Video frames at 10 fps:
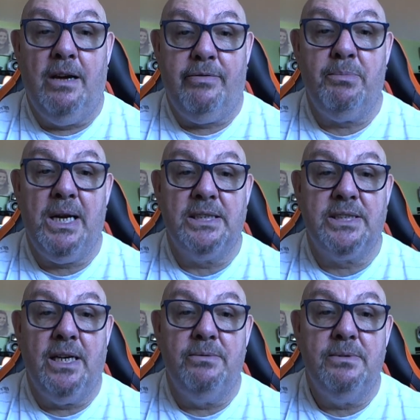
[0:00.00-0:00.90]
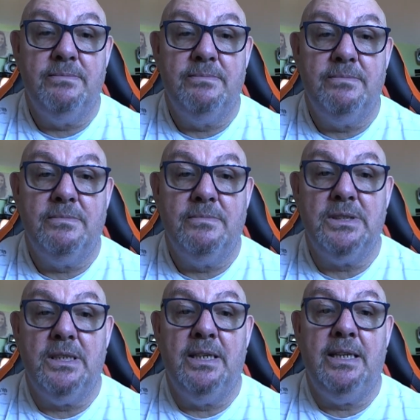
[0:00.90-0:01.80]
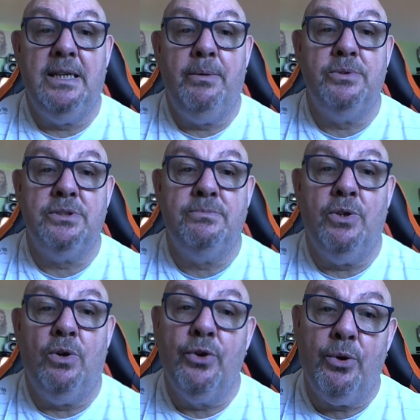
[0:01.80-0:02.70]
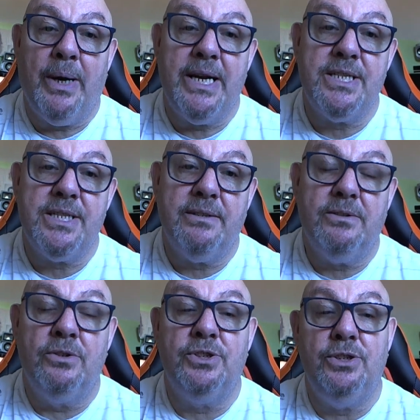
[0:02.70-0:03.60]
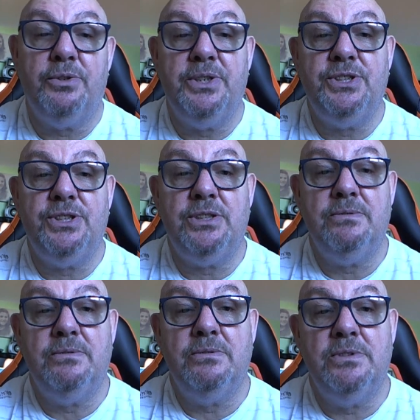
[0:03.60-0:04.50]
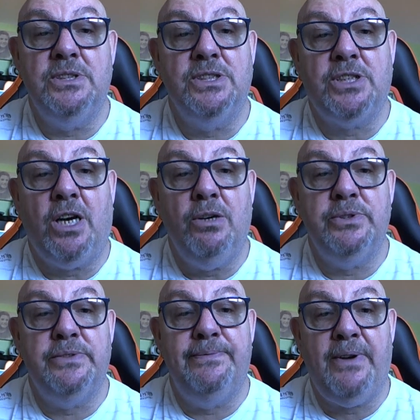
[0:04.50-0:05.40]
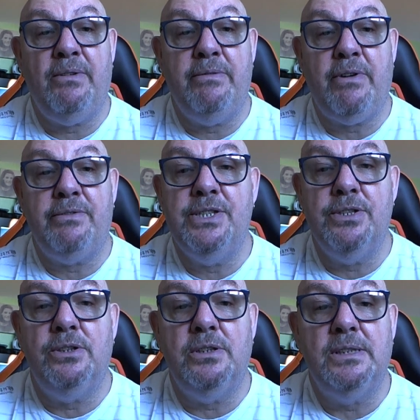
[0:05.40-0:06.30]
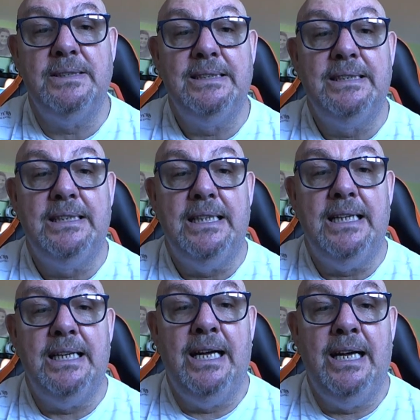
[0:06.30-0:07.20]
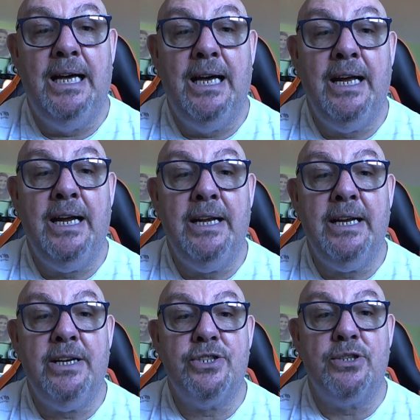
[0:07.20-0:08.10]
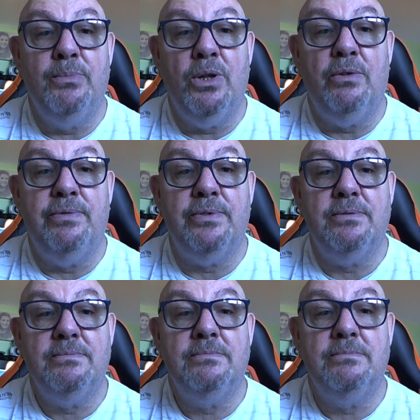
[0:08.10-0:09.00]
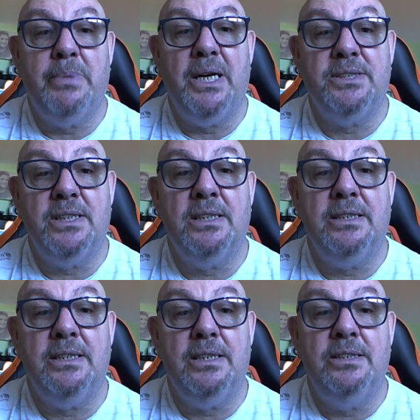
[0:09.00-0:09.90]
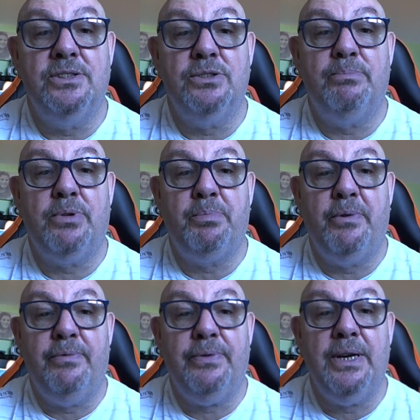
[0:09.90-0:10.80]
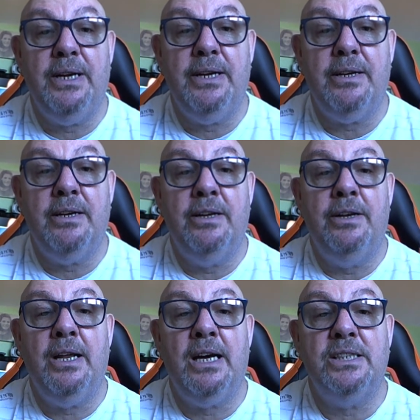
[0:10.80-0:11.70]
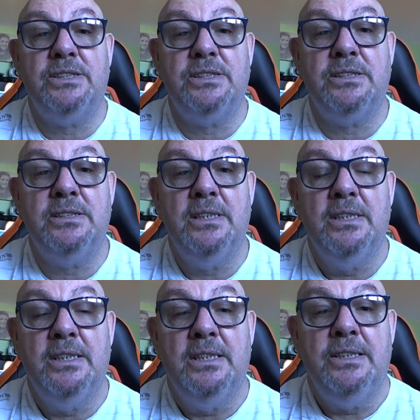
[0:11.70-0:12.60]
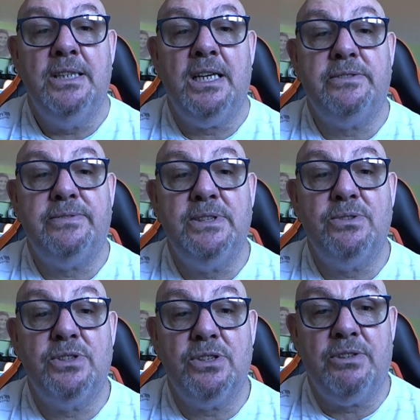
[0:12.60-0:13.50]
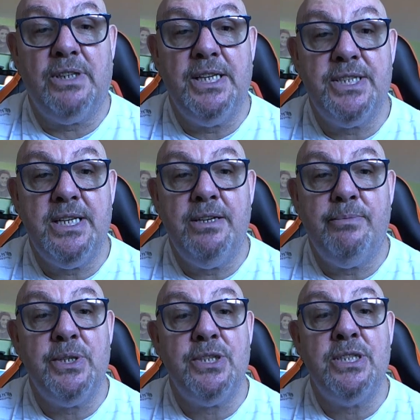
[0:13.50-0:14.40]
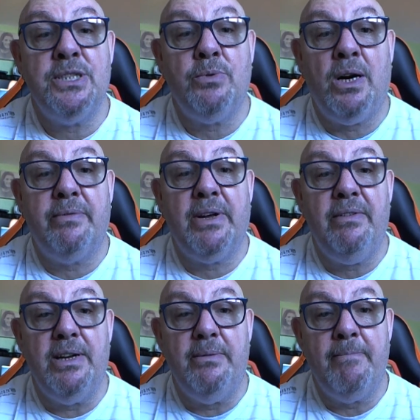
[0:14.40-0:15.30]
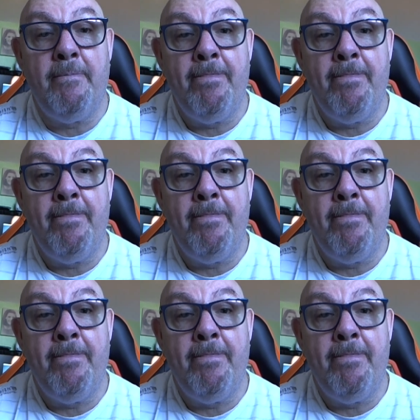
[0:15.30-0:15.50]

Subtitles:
from Glasgow. He was underweight, undernourished. His coat was very, very dull. He needed some love, basically, and some proper feed and a nice field to graze in, which is what I've given him.